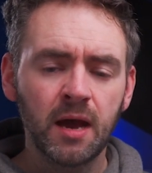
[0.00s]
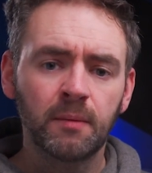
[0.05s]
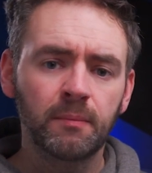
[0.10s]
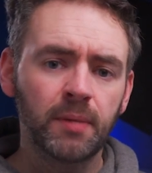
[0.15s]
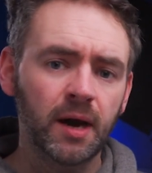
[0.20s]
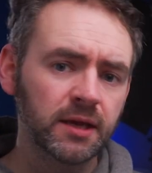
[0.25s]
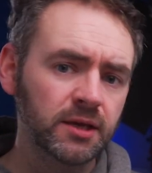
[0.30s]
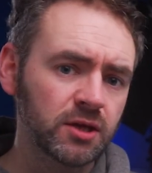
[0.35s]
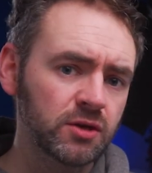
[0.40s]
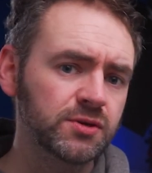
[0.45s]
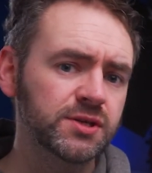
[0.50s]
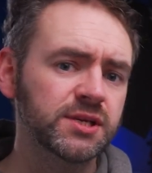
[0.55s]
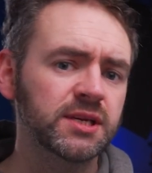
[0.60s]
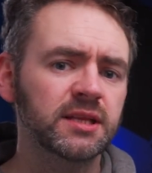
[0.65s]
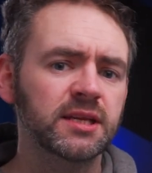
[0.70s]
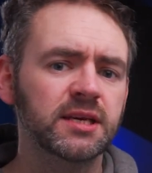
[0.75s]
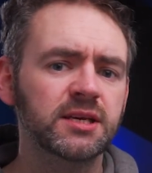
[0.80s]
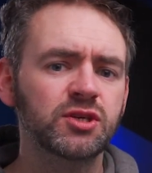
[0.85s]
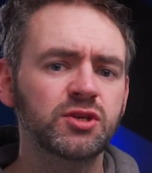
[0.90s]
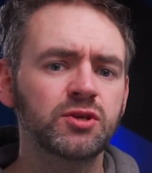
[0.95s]
By using
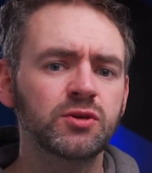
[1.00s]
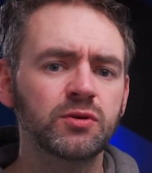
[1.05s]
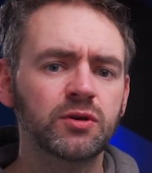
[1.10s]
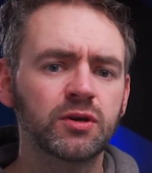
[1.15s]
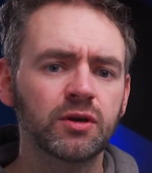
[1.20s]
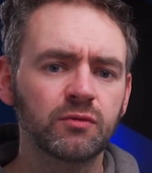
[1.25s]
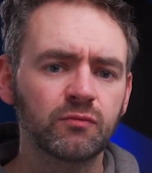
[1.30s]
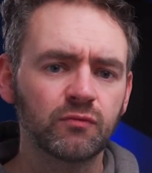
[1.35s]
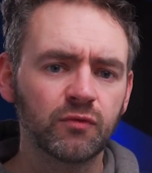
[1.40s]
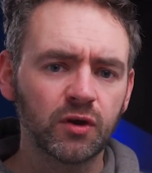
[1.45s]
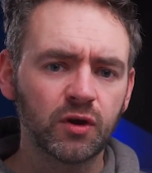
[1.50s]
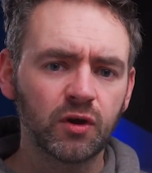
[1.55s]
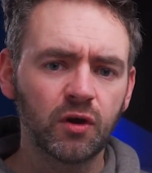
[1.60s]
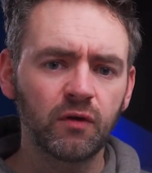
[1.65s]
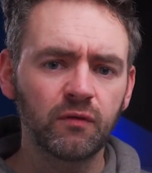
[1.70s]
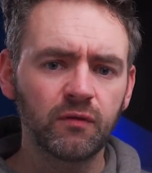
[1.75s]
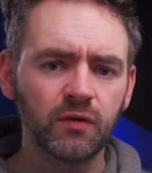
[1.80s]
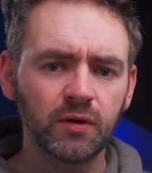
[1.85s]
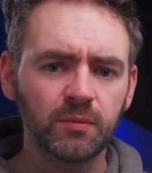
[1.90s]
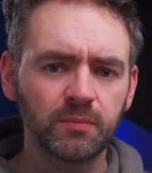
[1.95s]
this, you can
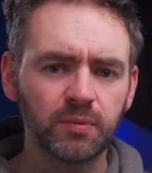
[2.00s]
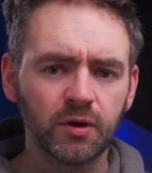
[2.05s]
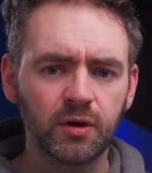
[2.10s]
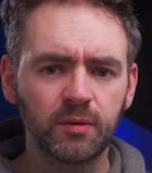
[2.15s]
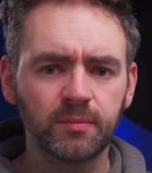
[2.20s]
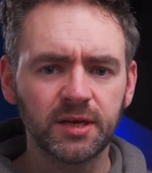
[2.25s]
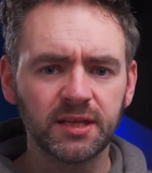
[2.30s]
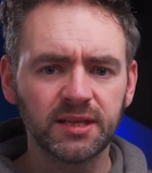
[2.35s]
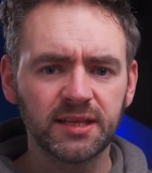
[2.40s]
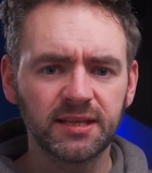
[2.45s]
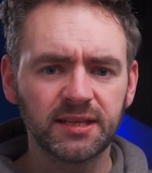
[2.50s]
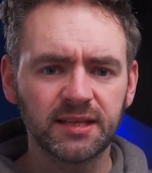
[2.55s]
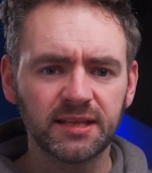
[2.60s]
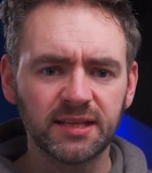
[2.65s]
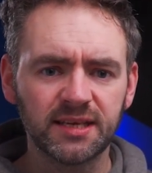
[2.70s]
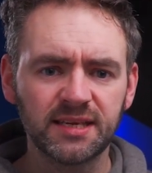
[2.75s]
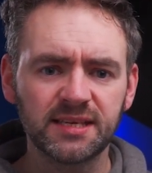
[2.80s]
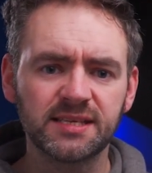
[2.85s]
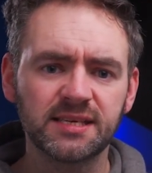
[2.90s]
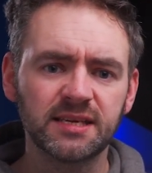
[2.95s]
recover permanently
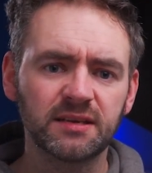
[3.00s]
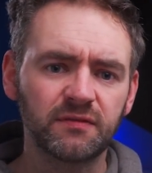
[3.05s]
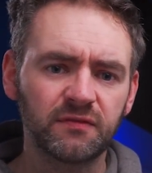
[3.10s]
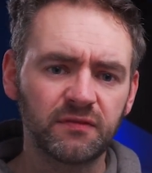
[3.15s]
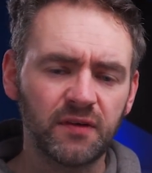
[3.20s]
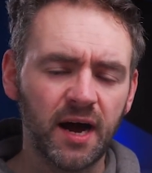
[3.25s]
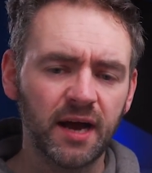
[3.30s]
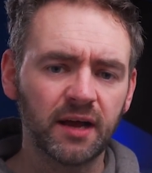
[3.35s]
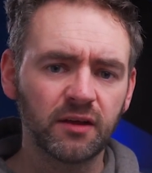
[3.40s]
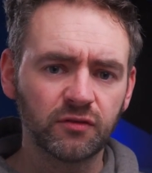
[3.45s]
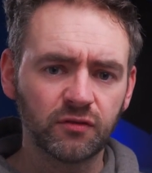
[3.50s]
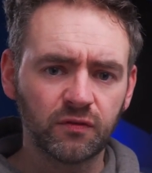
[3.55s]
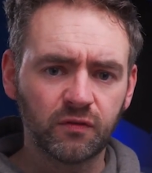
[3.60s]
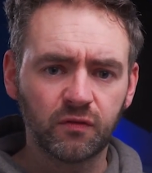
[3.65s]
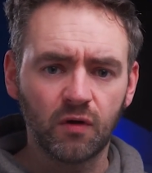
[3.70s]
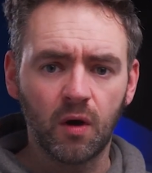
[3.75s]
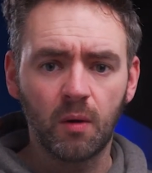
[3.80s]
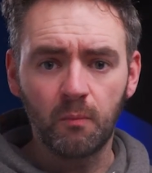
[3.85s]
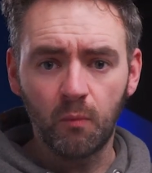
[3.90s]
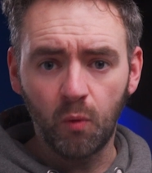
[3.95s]
deleted files
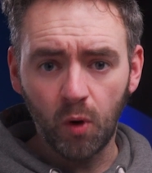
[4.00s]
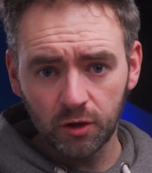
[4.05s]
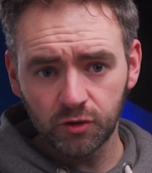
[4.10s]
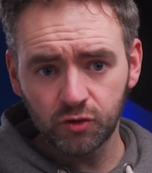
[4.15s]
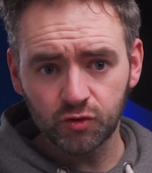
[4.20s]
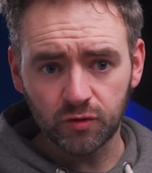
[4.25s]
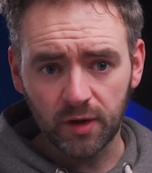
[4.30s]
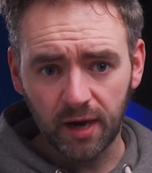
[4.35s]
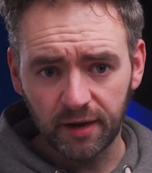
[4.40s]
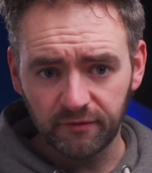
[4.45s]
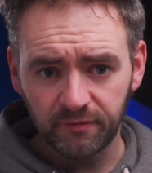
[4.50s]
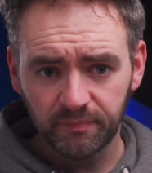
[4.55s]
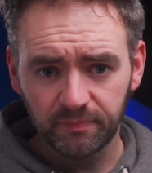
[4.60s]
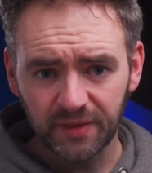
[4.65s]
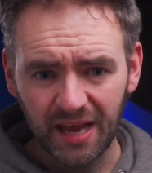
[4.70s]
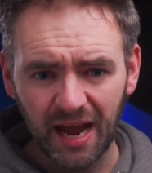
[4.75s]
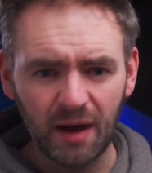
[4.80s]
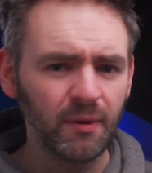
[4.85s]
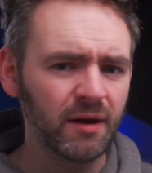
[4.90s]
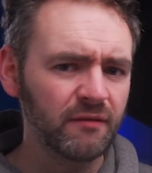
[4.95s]
from OneDrive.
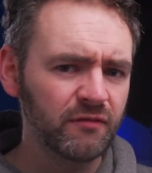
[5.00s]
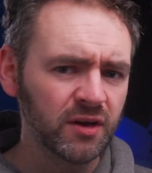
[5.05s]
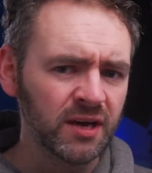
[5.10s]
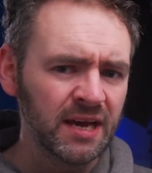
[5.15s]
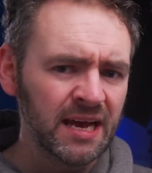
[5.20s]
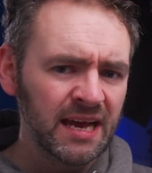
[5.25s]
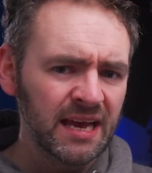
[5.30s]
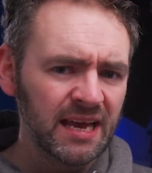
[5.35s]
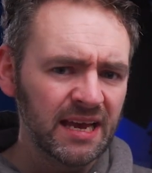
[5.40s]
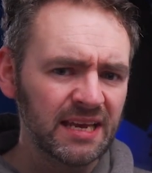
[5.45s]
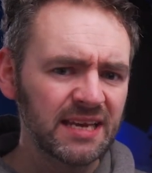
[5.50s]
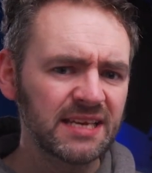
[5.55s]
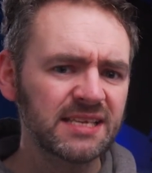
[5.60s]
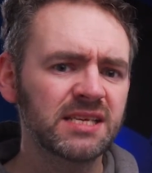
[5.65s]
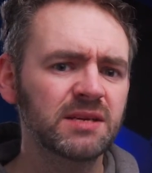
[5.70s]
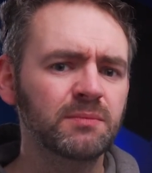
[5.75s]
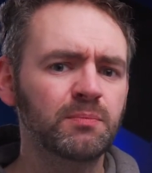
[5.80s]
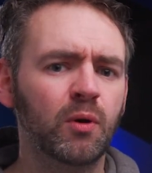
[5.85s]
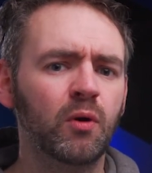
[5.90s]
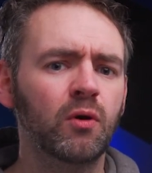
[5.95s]
However, it is
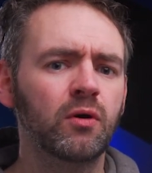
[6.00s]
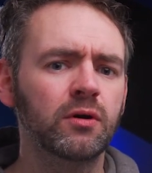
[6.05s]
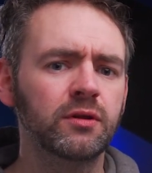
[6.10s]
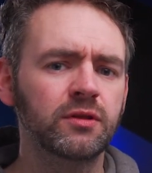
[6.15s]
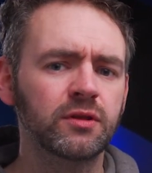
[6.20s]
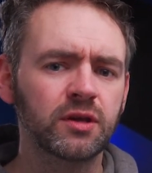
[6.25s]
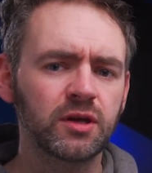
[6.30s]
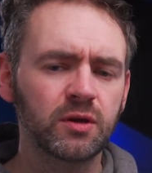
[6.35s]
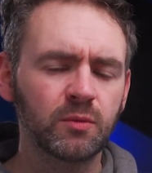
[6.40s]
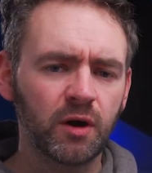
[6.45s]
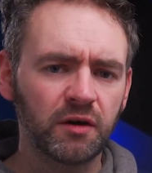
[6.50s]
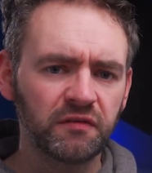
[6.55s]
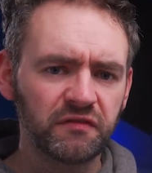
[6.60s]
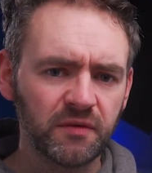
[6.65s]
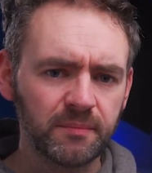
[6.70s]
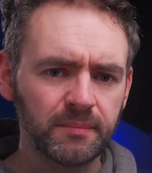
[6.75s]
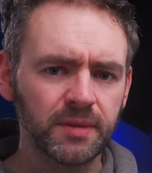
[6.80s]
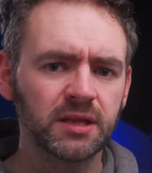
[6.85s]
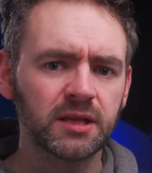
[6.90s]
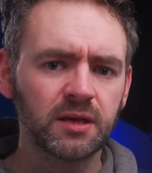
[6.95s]
important that you are
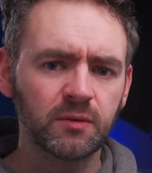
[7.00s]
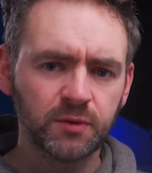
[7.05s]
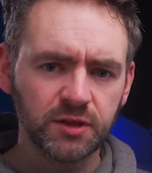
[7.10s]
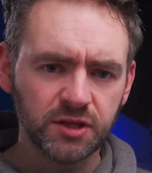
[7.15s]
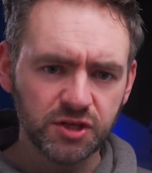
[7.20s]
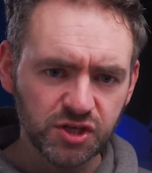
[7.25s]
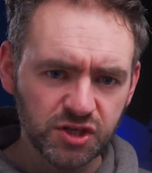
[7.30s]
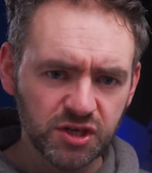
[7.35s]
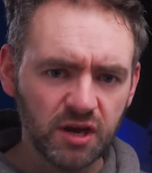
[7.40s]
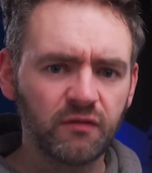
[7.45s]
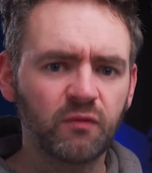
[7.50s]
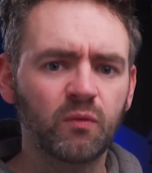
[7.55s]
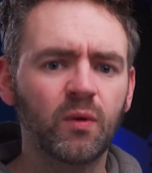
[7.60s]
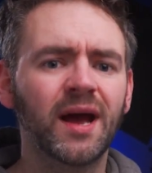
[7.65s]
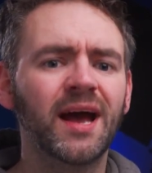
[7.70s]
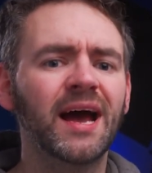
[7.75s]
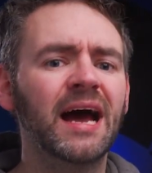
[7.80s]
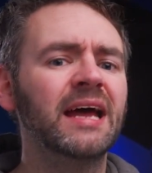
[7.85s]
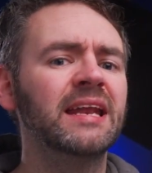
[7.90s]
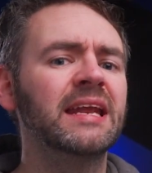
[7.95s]
familiar with the
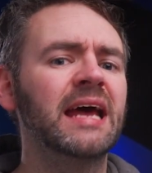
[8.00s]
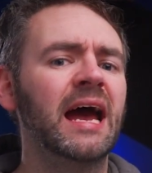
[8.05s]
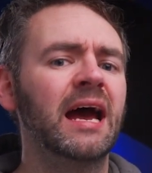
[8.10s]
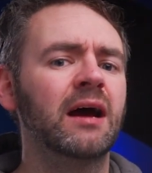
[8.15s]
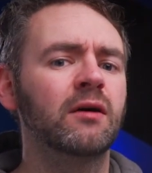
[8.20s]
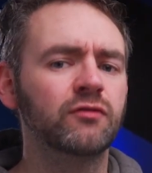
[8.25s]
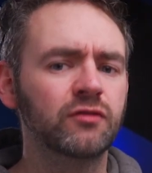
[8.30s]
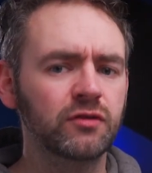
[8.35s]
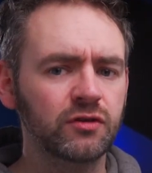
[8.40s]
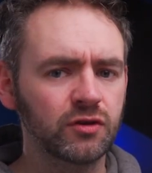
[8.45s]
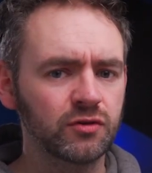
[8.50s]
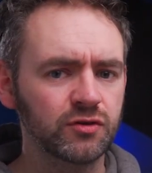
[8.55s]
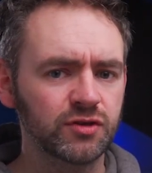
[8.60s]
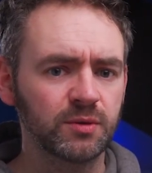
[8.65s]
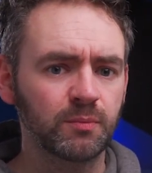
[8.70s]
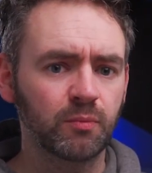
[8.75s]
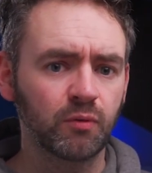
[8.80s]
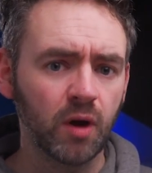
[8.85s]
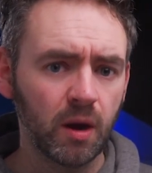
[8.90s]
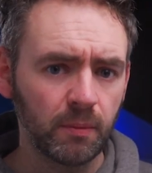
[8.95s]
software and how to use
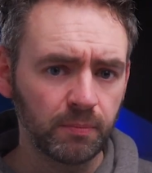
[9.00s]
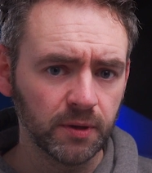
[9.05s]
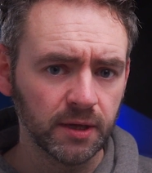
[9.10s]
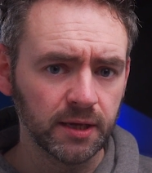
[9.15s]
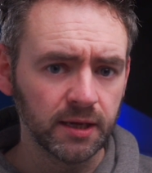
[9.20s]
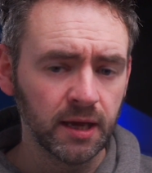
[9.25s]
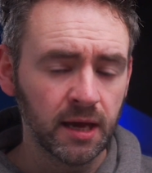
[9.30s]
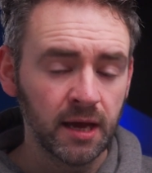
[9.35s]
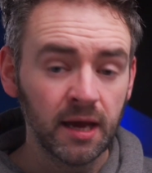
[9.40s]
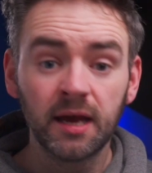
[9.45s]
it properly.